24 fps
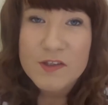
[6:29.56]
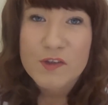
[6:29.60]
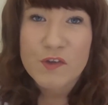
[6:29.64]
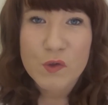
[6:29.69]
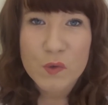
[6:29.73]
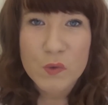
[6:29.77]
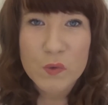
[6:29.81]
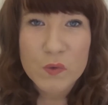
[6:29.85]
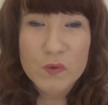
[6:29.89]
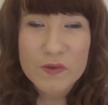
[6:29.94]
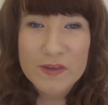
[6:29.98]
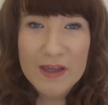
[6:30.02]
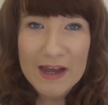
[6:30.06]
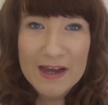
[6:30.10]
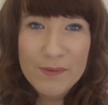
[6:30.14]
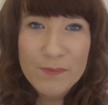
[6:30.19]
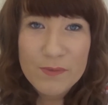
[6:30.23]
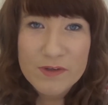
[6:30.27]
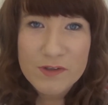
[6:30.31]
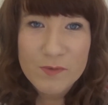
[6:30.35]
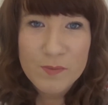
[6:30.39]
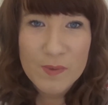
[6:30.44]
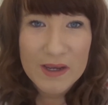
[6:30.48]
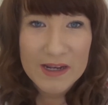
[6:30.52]
So that
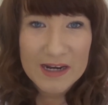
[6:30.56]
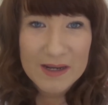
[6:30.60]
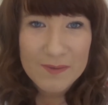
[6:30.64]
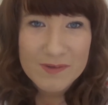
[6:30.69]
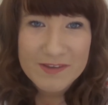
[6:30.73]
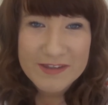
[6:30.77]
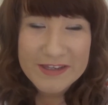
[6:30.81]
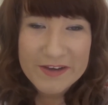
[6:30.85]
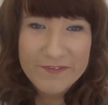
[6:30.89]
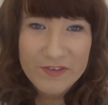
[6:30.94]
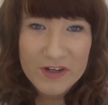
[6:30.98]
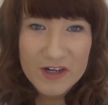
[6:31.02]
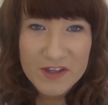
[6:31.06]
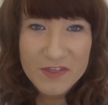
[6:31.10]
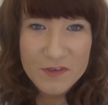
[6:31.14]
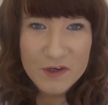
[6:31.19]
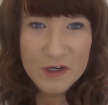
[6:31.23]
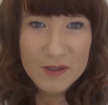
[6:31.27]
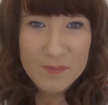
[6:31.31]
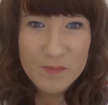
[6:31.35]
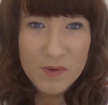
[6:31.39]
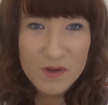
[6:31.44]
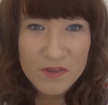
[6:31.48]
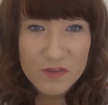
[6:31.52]
was when I was given a
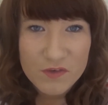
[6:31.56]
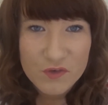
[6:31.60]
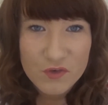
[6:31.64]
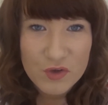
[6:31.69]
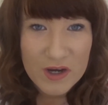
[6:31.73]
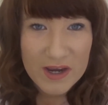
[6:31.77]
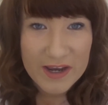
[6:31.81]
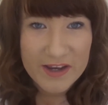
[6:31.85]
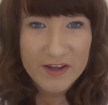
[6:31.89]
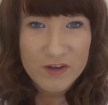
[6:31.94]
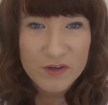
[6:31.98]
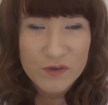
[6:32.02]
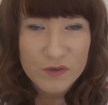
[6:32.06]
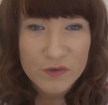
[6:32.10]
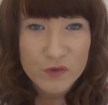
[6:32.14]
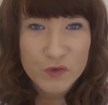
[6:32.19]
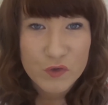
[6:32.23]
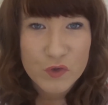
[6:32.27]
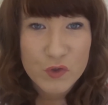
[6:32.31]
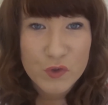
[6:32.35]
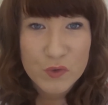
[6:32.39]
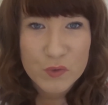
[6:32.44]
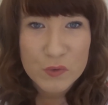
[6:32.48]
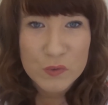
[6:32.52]
3-month trial
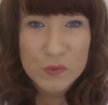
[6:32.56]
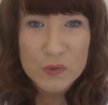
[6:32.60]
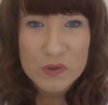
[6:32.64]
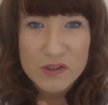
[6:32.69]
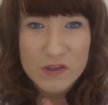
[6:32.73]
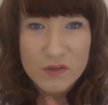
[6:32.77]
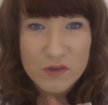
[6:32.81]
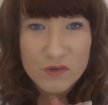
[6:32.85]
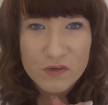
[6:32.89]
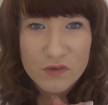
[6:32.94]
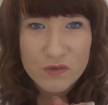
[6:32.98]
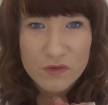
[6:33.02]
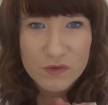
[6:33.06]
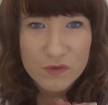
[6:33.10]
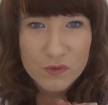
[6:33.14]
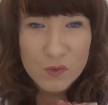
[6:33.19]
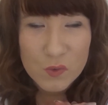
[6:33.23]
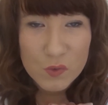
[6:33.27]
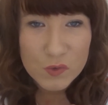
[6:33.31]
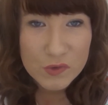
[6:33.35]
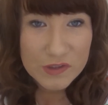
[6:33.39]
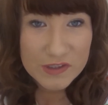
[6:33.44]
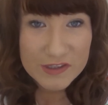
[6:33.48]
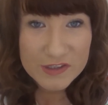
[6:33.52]
to
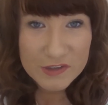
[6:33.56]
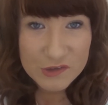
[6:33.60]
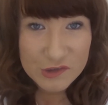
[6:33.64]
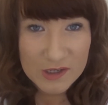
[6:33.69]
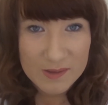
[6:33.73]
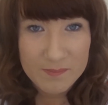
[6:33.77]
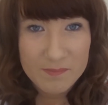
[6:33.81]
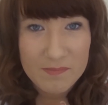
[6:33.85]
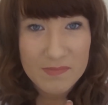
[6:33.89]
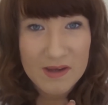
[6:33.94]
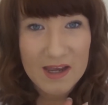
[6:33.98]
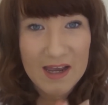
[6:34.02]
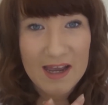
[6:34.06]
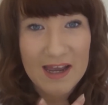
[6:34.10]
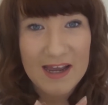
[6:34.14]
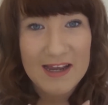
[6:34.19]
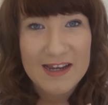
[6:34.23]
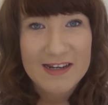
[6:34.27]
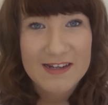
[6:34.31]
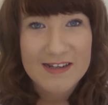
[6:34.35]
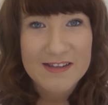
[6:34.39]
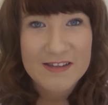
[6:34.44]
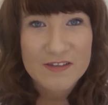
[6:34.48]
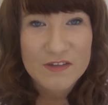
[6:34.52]
go to the gym
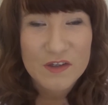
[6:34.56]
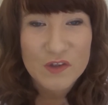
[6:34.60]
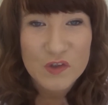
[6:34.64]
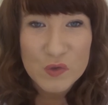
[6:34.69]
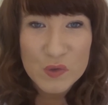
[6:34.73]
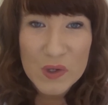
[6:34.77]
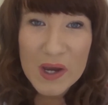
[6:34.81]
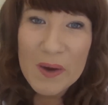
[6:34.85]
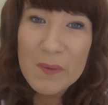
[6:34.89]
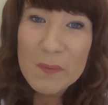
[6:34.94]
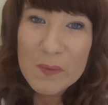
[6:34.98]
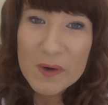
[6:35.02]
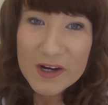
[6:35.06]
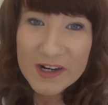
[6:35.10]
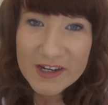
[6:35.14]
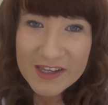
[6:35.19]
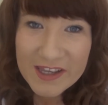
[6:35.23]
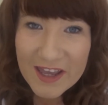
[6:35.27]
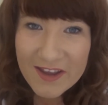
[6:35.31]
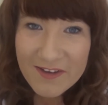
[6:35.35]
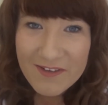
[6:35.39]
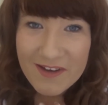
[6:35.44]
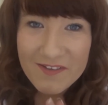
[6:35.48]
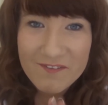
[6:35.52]
and do a
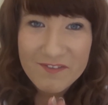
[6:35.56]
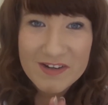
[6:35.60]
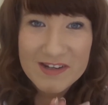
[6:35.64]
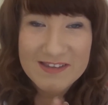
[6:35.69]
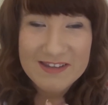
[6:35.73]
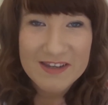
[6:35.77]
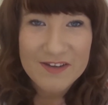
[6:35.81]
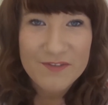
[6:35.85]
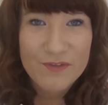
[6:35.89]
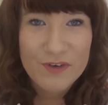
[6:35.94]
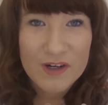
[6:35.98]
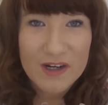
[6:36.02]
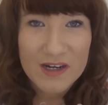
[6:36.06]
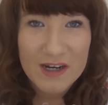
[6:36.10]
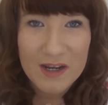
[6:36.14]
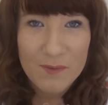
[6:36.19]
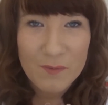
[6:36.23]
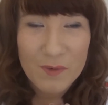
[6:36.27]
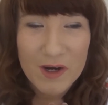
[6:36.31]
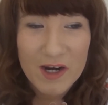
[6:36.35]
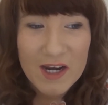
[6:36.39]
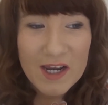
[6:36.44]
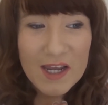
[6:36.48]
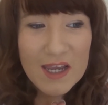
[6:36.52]
workout every day for an
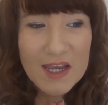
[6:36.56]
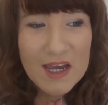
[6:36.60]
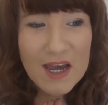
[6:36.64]
hour.